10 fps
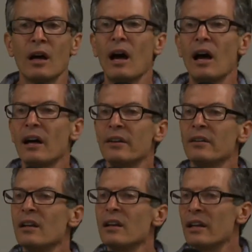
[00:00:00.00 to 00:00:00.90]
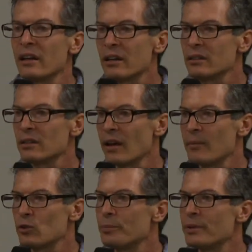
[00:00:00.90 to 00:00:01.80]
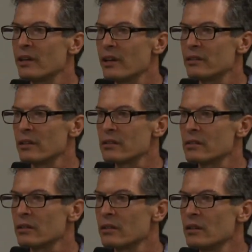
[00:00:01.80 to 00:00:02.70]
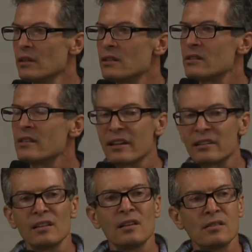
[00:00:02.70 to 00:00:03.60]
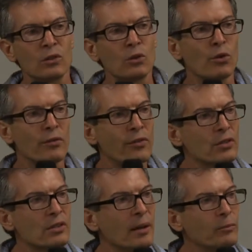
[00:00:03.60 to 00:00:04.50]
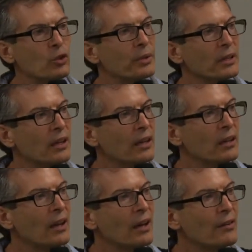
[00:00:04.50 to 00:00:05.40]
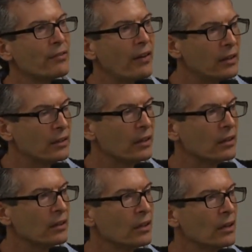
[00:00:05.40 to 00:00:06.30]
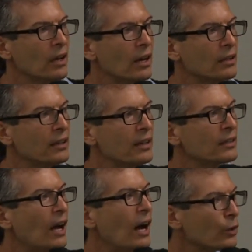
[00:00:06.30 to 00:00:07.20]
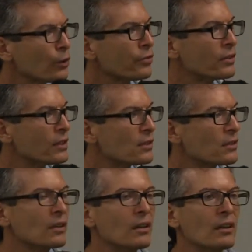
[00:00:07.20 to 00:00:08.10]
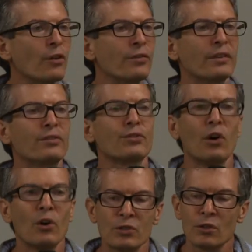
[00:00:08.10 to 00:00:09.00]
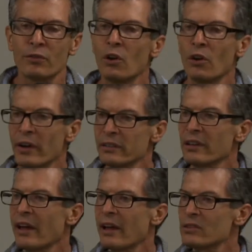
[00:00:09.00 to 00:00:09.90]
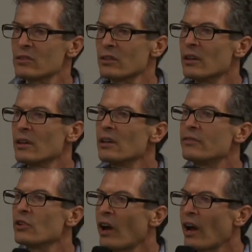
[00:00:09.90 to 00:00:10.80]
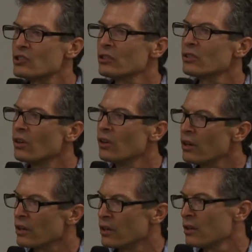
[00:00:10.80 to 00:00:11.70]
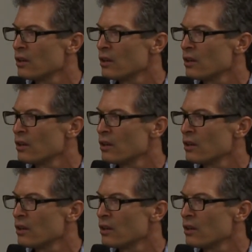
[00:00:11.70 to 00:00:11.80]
had negative M2PK test. It's that easy to reverse M2PK finding and get out of the throes of colorectal cancer if you catch it early.